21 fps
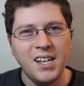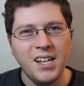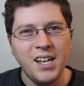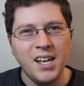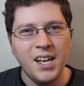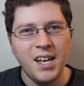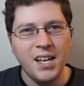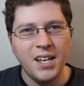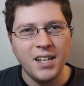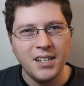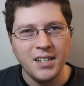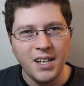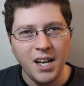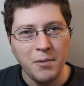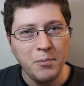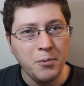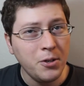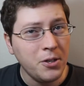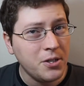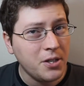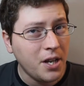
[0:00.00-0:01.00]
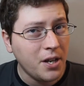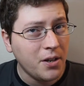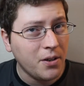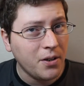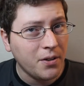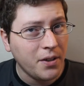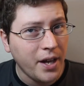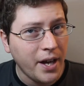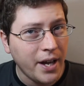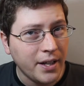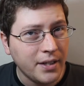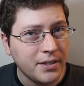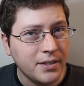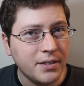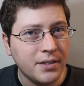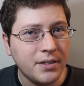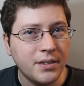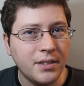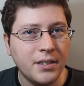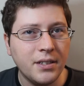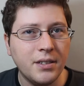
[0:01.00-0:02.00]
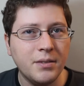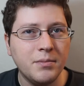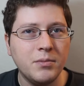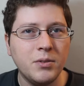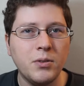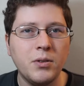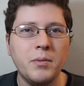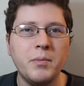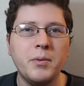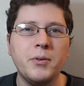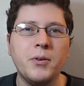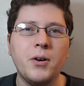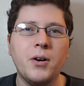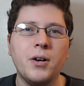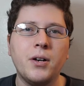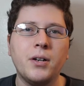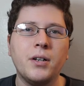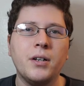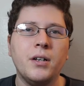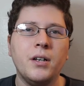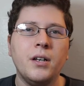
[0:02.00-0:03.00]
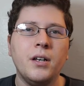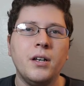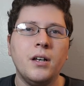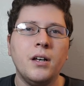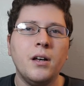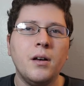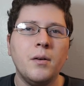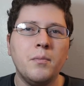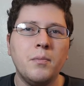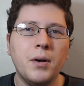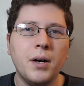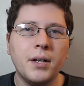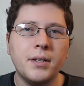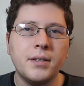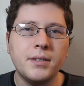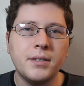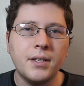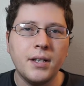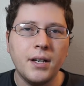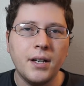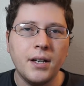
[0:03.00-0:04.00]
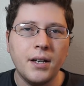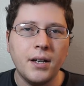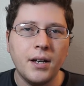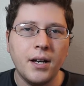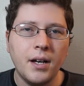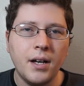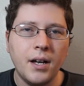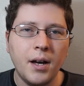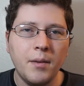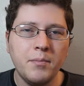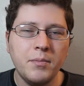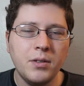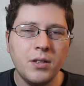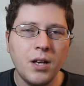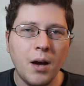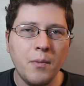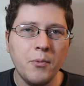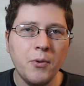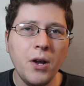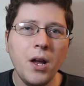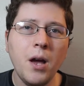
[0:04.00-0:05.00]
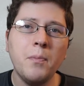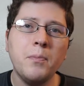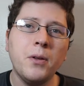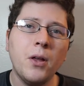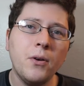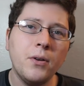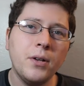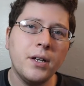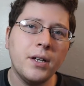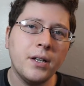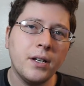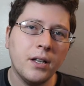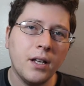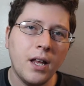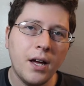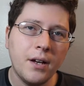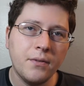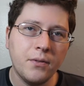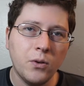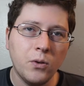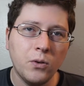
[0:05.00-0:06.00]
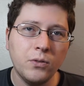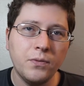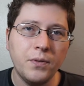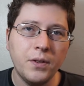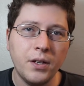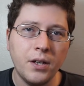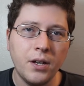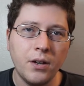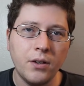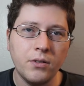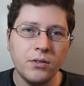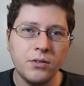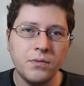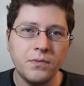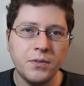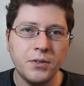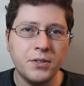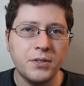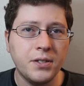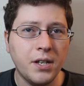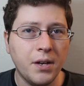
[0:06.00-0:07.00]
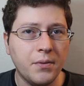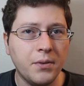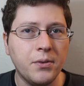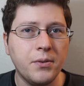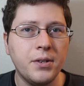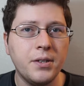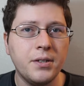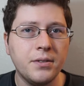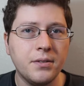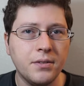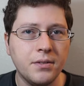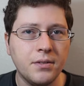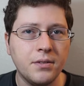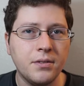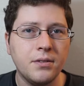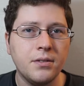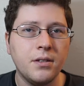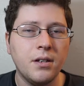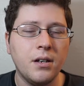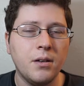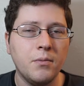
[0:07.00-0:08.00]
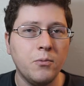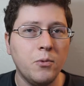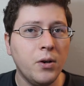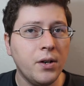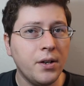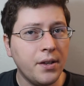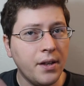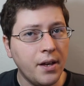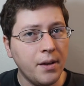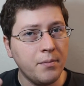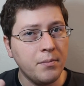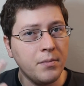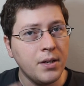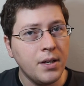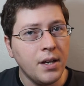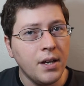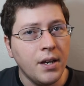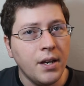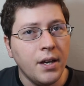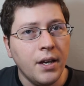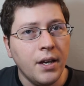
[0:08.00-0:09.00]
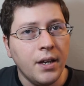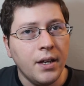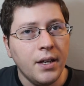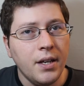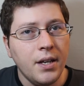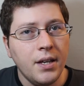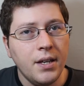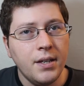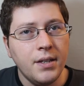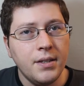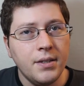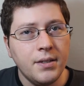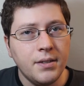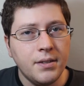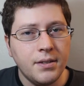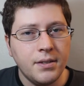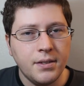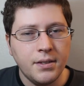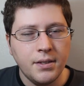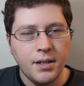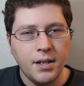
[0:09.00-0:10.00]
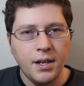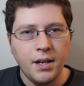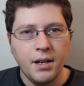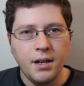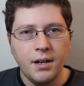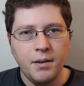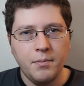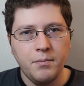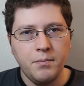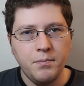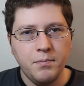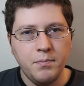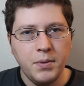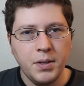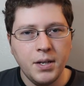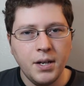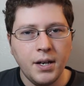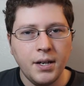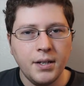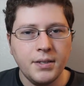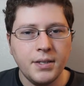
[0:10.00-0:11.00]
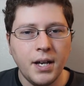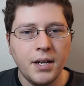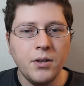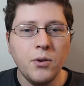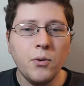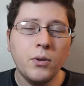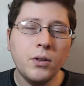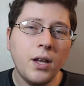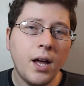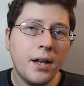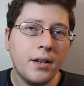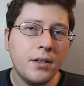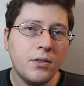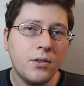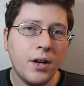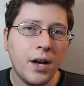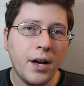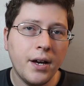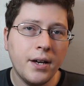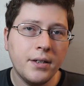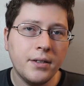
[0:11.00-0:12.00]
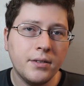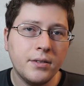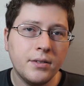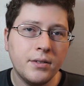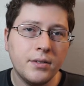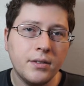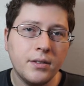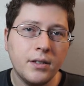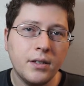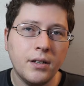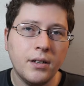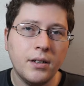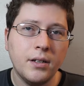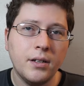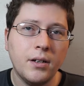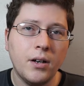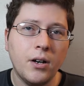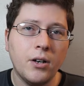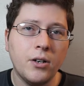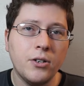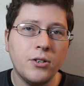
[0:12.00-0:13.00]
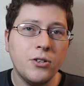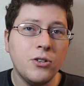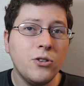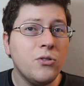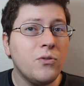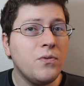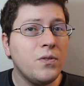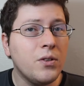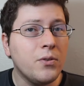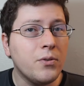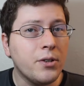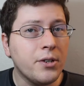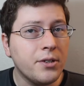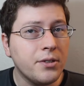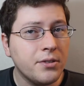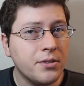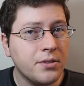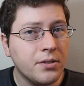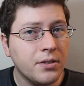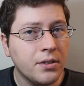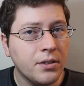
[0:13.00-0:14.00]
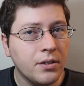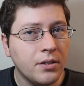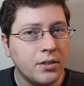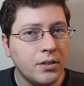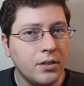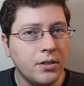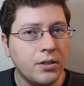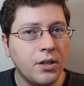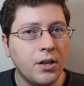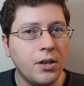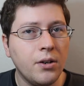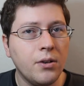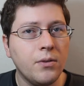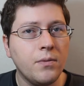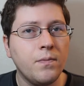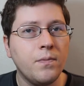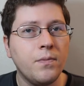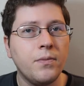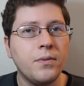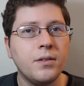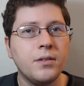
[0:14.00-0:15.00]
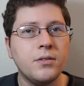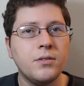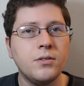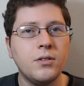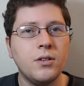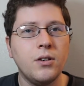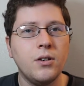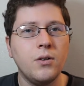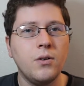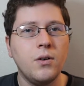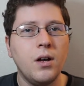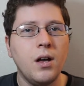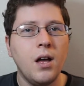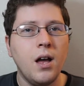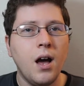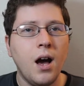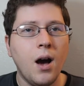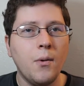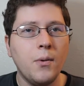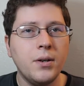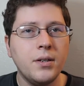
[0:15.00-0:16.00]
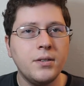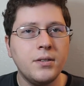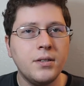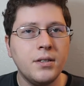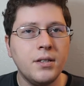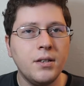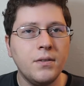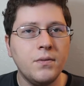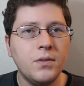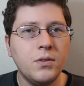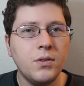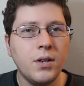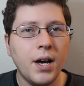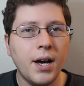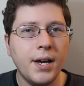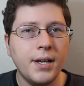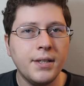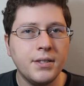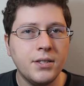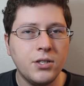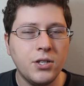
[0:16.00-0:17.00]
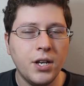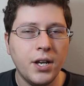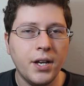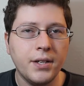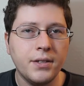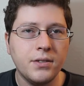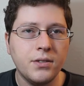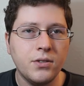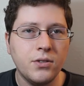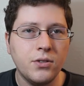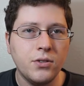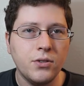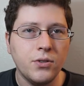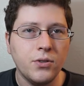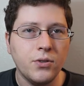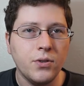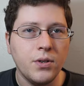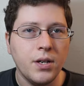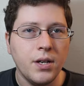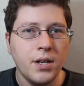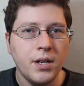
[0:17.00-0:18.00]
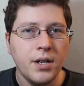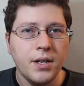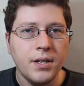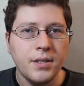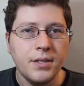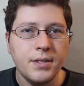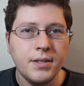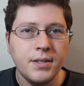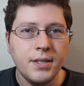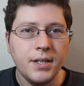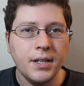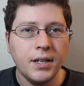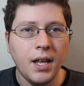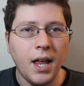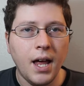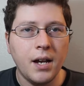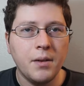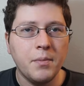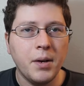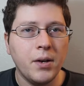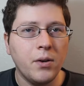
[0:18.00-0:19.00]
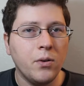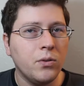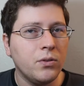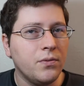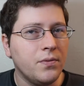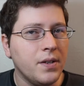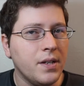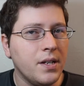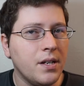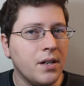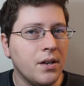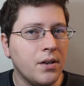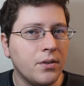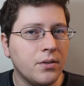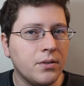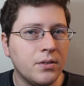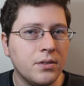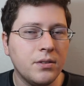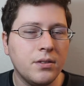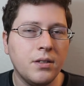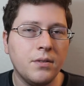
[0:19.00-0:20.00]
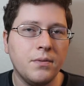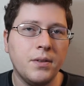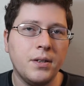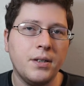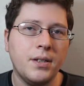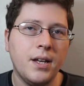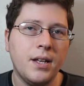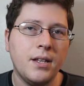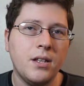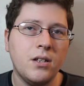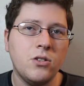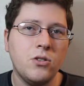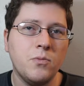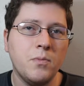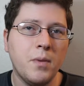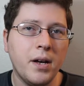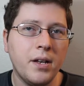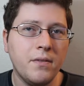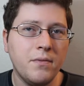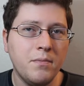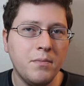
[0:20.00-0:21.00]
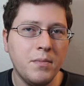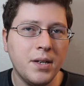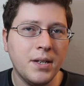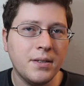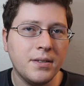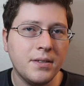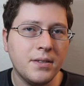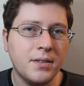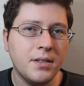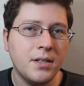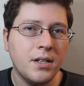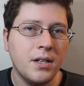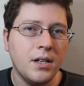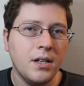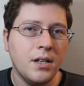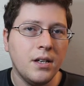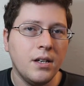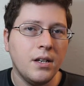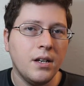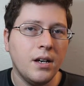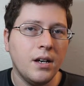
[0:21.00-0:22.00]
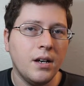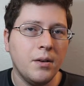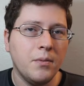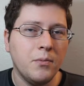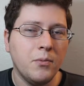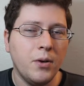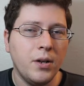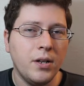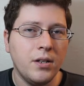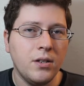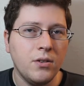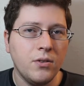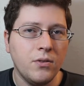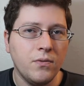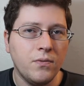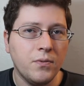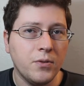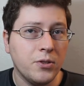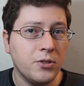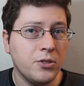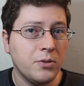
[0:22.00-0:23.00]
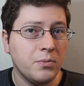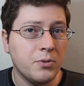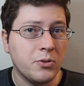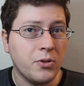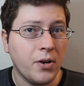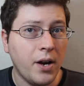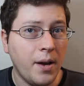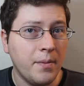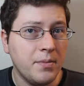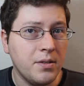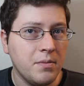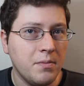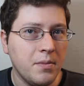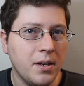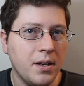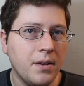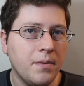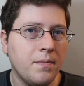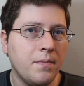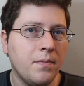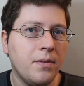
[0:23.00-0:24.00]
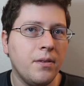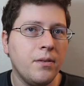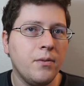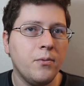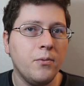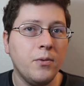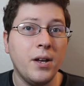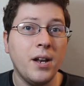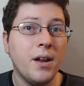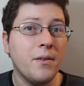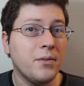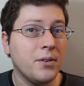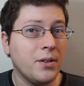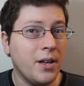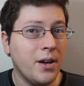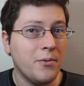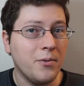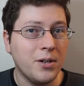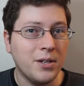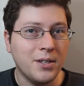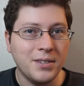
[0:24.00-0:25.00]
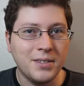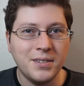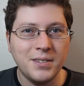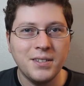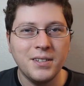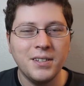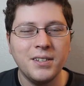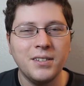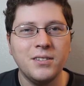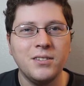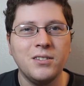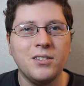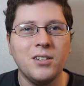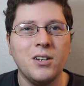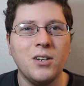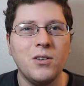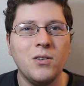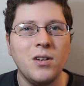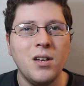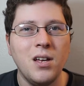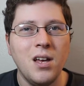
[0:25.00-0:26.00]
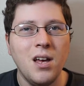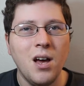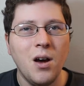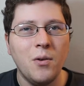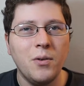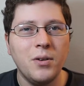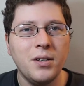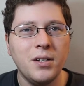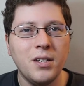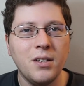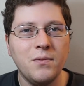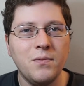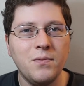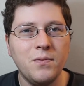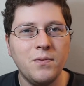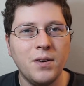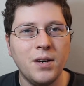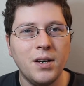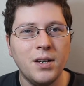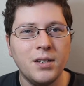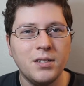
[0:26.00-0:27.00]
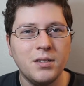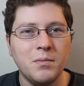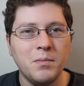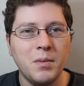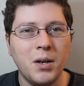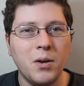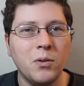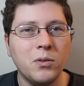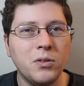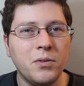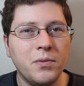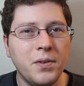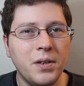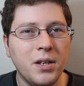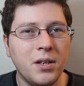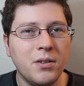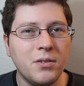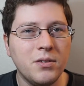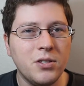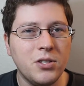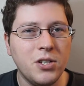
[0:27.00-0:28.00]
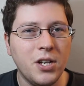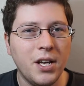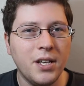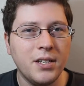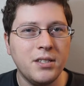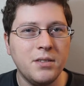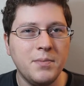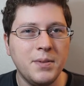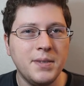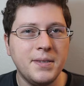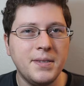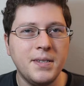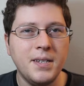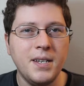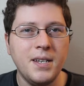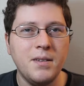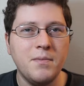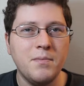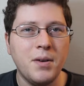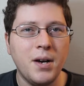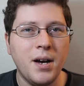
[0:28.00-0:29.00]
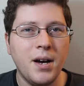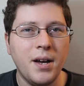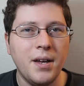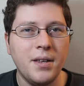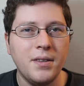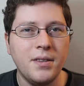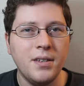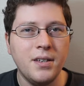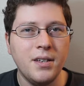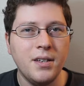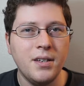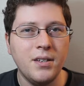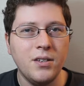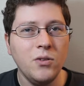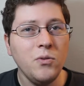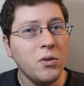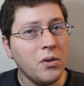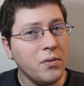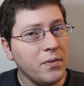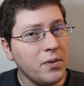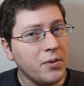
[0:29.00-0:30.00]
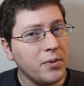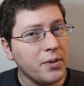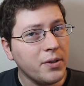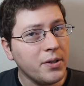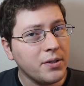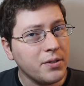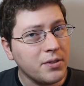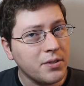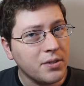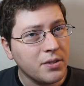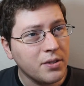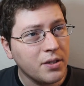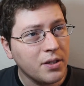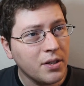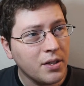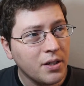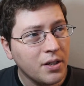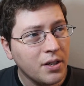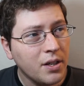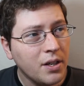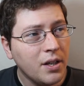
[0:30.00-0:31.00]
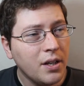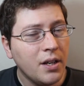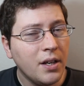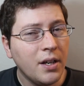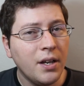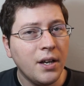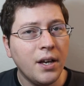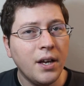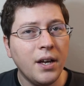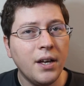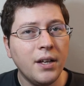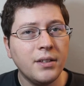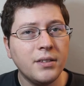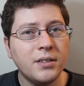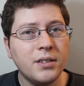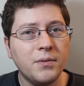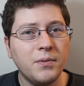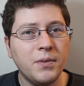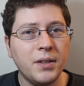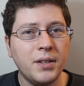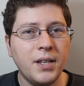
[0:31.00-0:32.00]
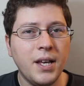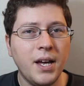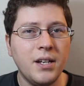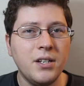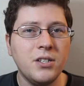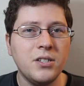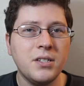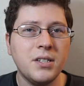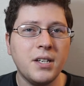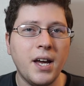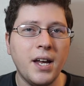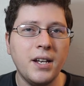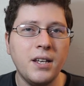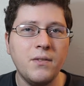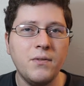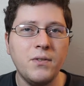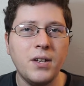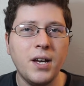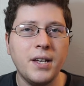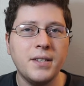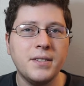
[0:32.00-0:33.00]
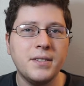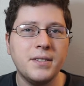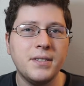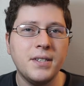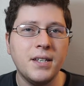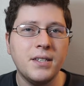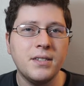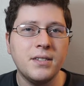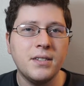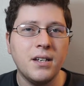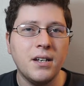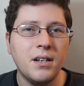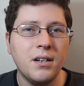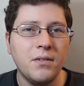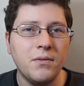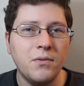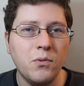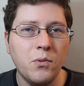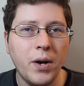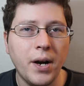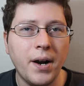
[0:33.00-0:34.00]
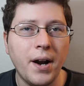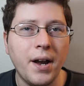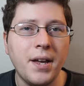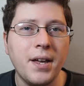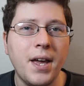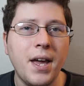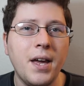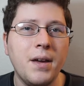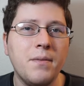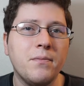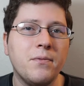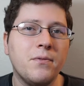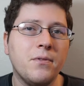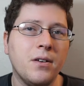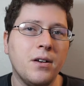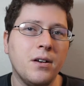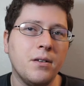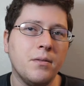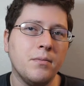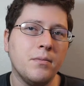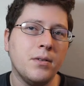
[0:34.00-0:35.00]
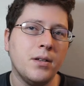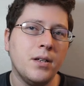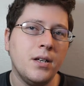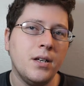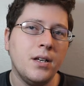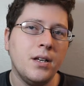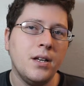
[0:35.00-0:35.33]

And I appreciate all that, um, don't get me wrong. But uh, I'm, I'm re-uploading a lot of old videos for several reasons. Um, one of them is uh, because I know a lot of you guys uh, are new viewers, you know, so I wanted to give you guys a chance to see a lot of my old videos and stuff like that that you might have missed um, when you first subscribed to me, whenever that was. So I wanted to give uh, some of my older videos a chance to be seen by the newer viewers and stuff like that, and just to kind of give you guys a sense of where I came from